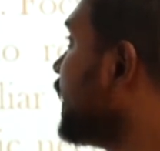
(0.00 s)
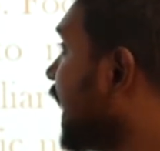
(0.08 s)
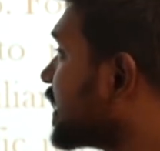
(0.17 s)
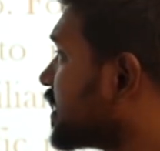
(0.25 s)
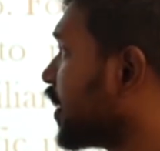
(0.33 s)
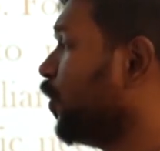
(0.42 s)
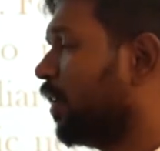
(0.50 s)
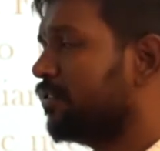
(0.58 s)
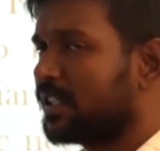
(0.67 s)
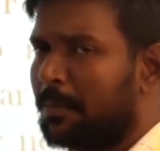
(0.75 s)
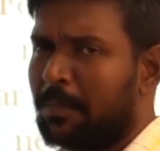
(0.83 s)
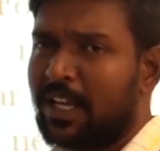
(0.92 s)
executive
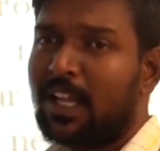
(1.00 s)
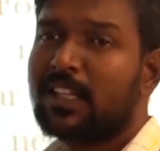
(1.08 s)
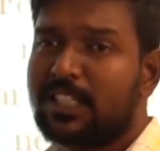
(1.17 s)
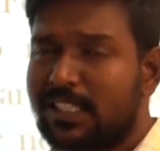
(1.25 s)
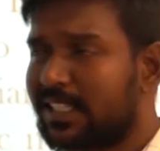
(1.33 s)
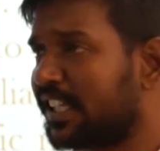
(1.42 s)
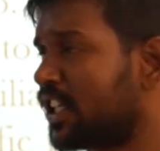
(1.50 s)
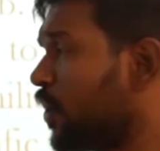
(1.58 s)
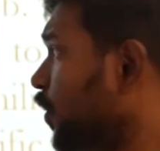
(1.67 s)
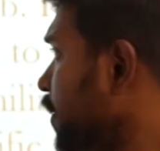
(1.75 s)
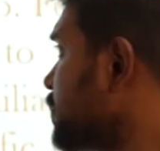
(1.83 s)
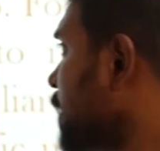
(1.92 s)
summary. This
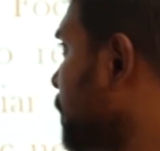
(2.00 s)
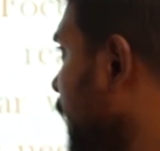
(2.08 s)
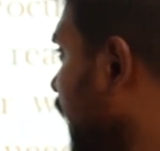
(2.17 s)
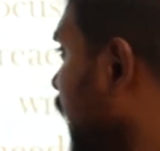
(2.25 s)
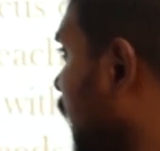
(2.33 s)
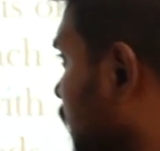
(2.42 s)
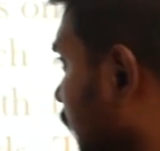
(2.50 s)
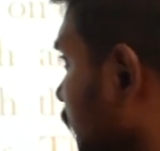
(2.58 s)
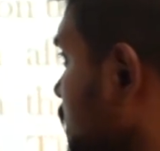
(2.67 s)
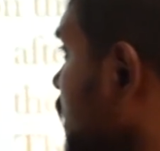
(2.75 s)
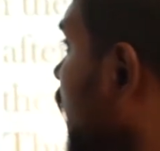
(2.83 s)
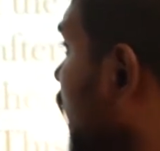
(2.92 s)
executive summary
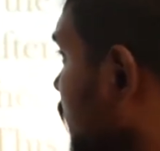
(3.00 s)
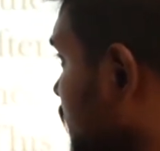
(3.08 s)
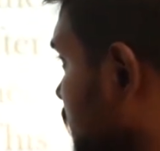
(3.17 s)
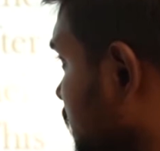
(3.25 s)
contains this